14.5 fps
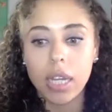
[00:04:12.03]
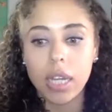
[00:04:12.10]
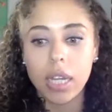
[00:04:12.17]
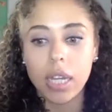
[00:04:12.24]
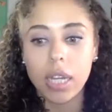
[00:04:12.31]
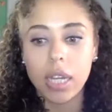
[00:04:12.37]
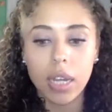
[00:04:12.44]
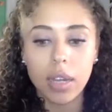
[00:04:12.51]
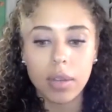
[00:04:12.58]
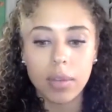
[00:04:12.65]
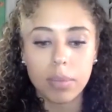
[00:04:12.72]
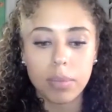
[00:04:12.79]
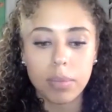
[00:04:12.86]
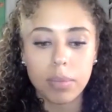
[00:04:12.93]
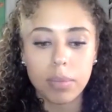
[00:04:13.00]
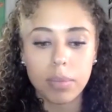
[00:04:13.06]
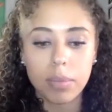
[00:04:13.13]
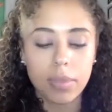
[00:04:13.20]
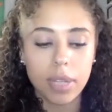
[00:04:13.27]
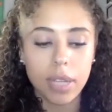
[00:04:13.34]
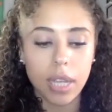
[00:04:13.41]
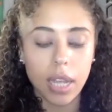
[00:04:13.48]

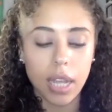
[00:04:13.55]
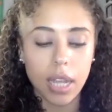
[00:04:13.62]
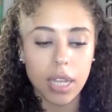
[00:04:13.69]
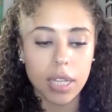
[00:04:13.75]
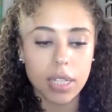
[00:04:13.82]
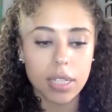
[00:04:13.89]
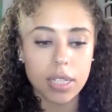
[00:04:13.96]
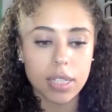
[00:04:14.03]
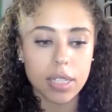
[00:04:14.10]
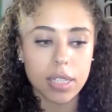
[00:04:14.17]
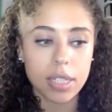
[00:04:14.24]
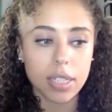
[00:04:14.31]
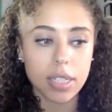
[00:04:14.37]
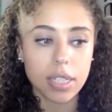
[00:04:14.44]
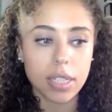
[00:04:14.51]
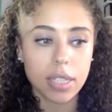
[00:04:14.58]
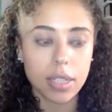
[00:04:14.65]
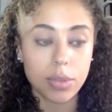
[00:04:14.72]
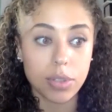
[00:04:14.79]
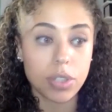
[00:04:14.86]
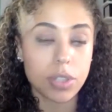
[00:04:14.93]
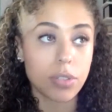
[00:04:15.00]
And it
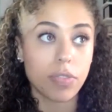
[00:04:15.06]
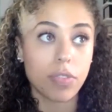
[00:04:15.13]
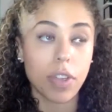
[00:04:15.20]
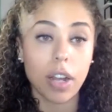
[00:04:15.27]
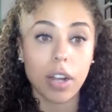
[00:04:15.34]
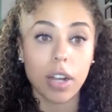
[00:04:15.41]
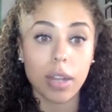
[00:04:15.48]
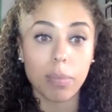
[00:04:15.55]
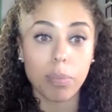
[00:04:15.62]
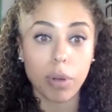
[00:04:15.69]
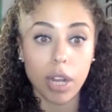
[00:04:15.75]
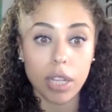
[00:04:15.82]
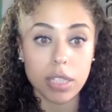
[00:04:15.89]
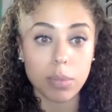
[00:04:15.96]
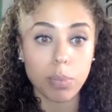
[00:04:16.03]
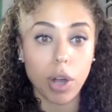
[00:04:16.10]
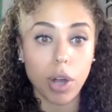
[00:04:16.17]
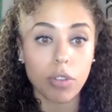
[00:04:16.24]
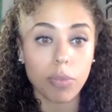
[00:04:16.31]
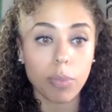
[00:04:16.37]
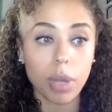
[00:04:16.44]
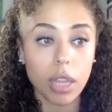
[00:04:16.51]
was just a very present part
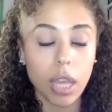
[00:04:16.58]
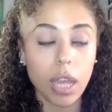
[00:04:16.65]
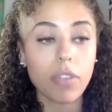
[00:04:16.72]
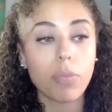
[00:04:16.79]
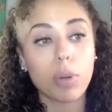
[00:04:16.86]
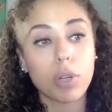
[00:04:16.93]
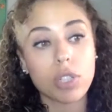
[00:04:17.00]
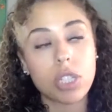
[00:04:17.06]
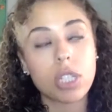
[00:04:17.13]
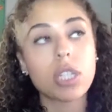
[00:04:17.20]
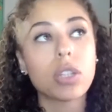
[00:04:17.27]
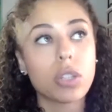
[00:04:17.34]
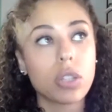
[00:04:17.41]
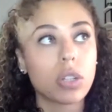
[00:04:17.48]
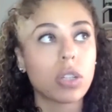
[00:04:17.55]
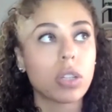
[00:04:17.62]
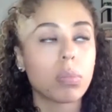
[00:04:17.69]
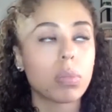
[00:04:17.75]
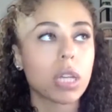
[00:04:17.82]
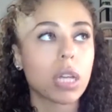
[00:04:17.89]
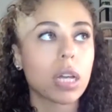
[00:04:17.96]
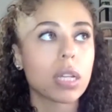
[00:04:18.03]
of my life, particularly
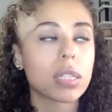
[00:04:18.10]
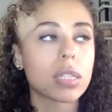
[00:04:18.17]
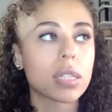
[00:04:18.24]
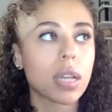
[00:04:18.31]
because